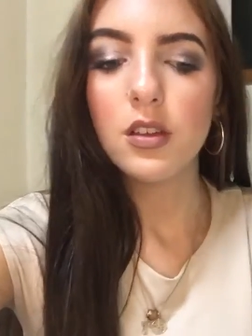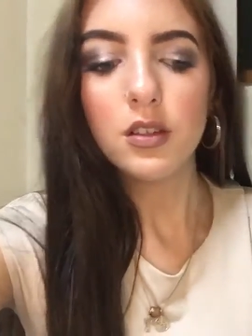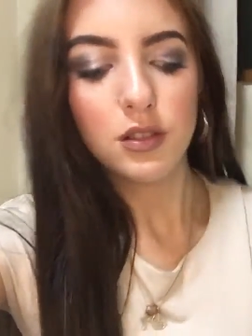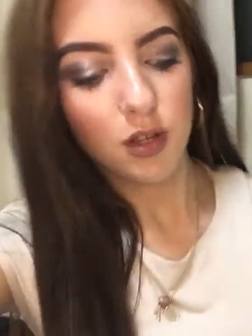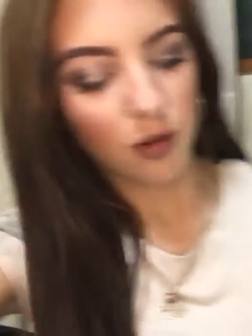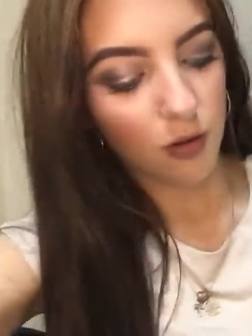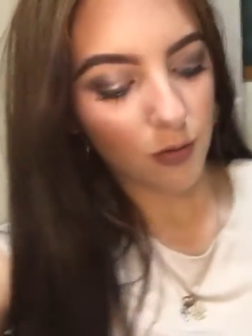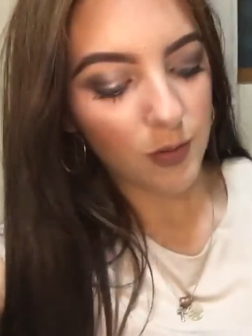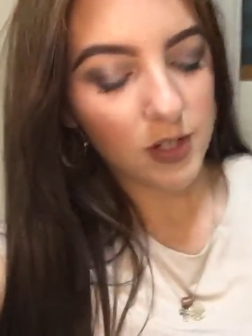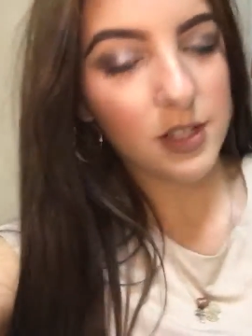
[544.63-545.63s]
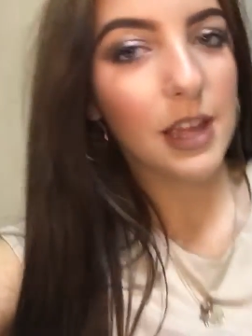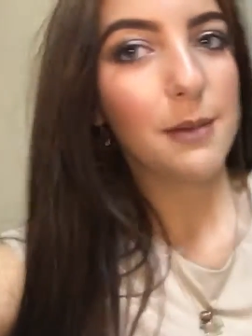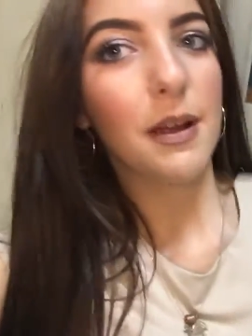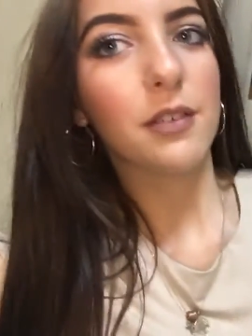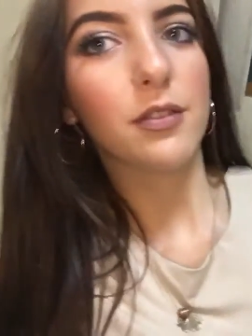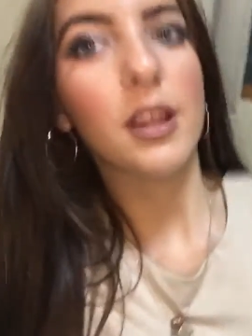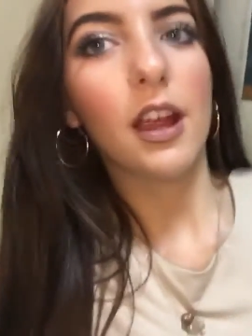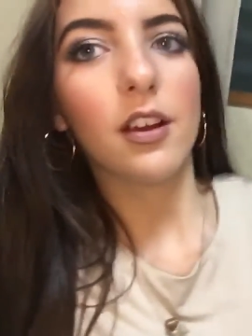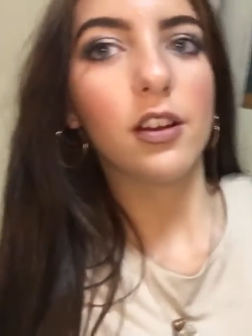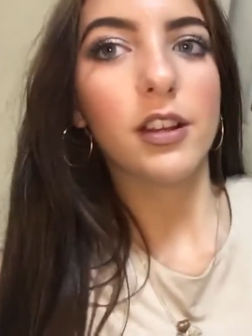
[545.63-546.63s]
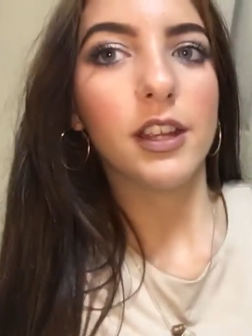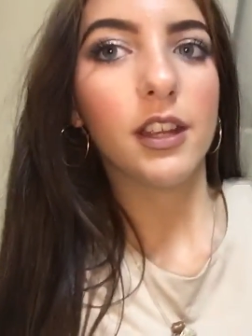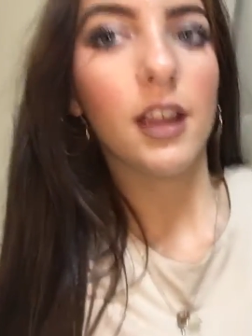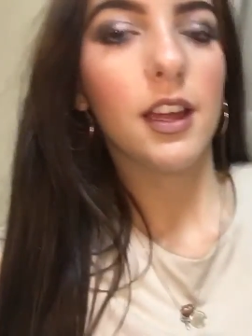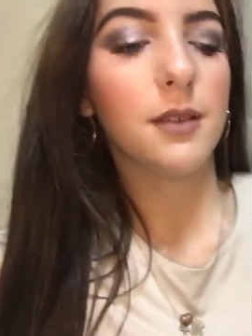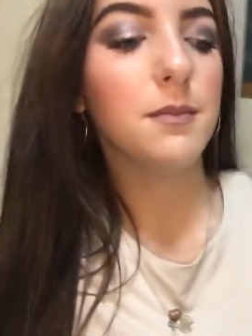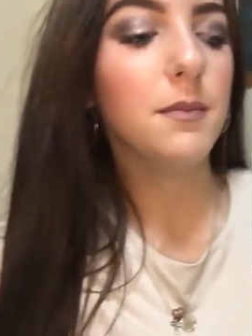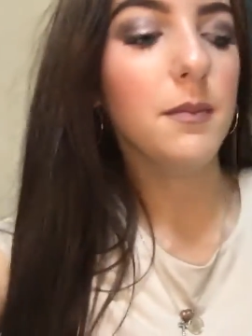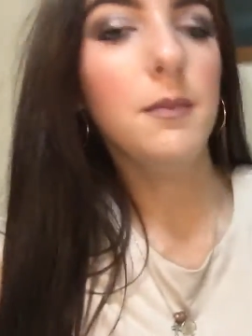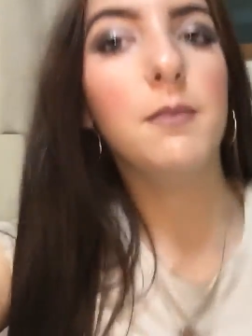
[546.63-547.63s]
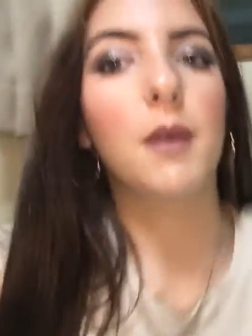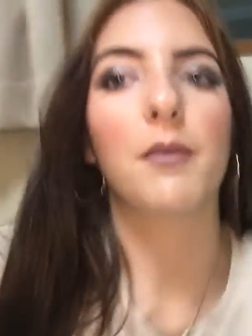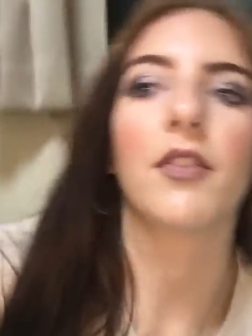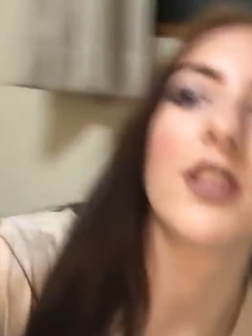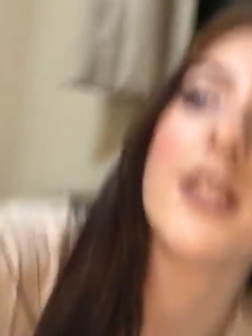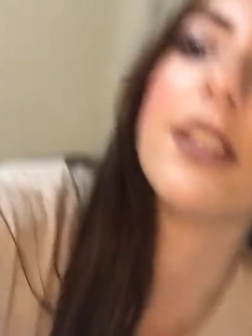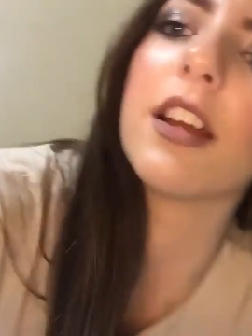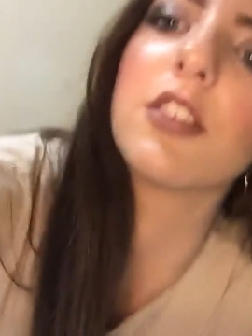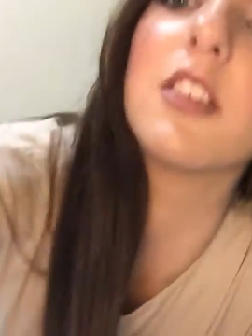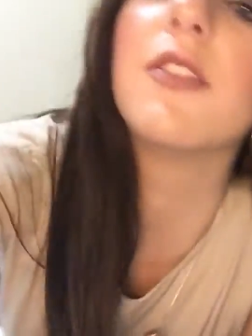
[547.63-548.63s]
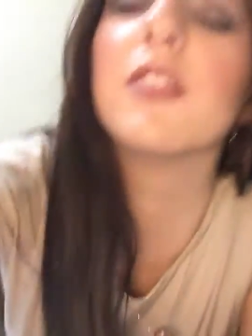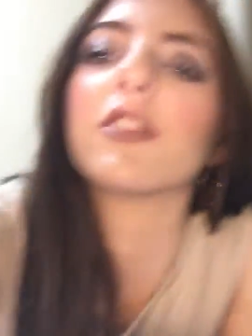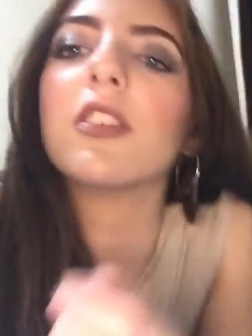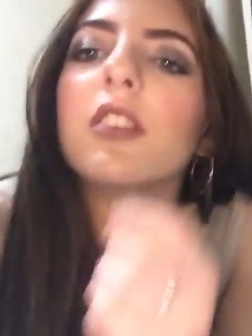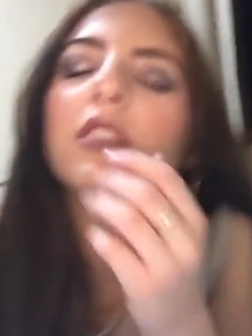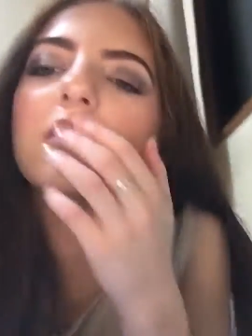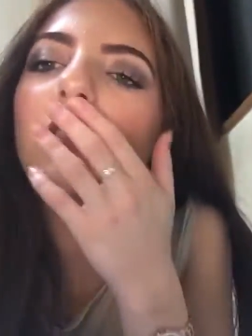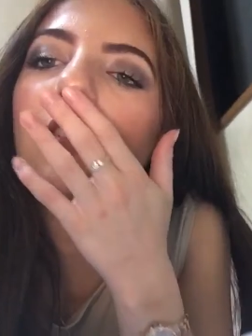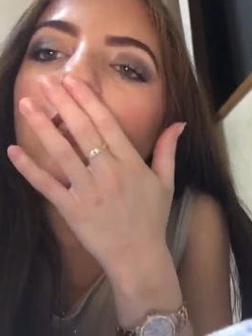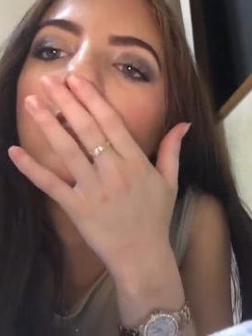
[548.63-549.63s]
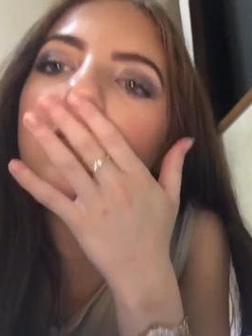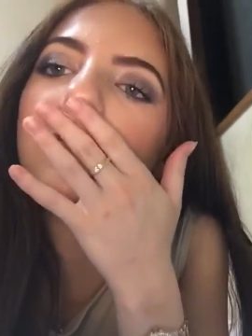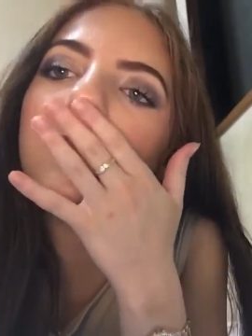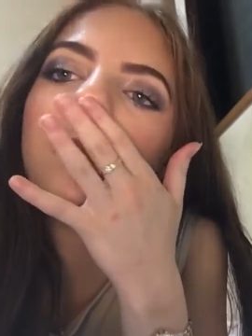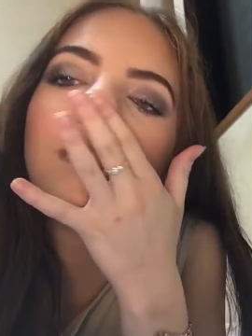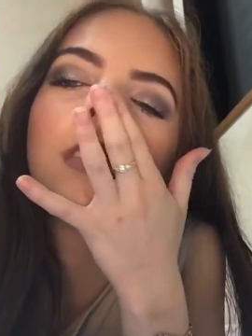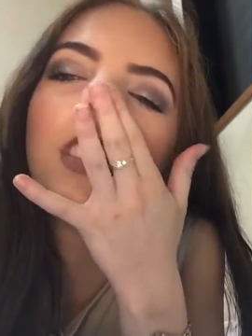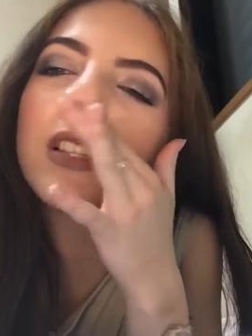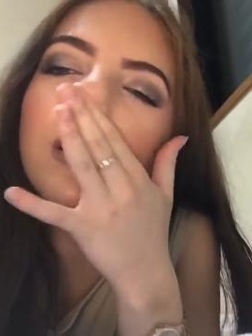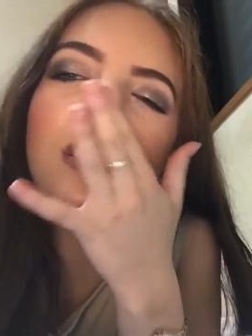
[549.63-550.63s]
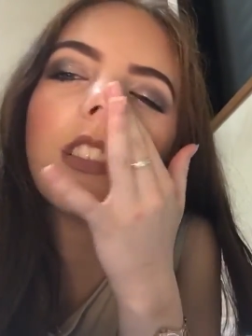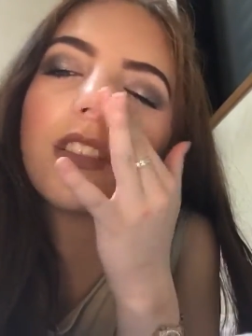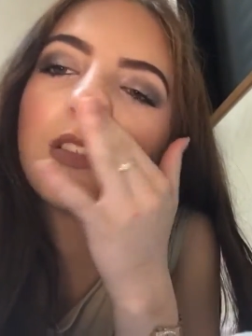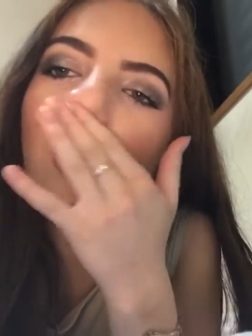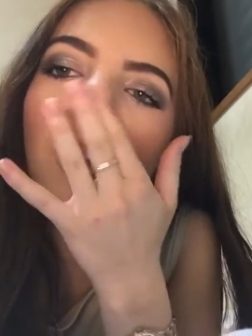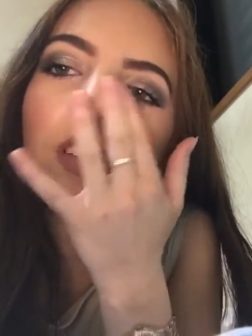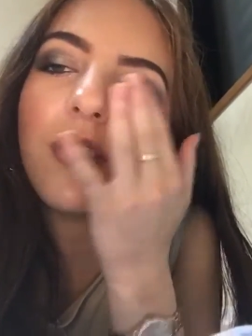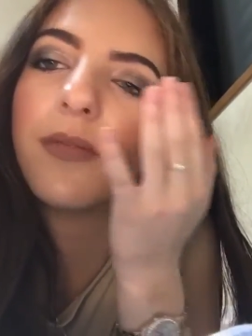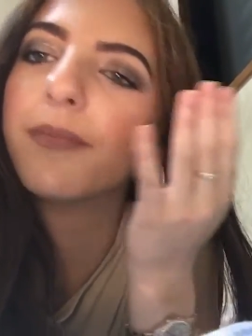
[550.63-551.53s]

So we just came back from karaoke and my voice is actually officially just gone. Just gone.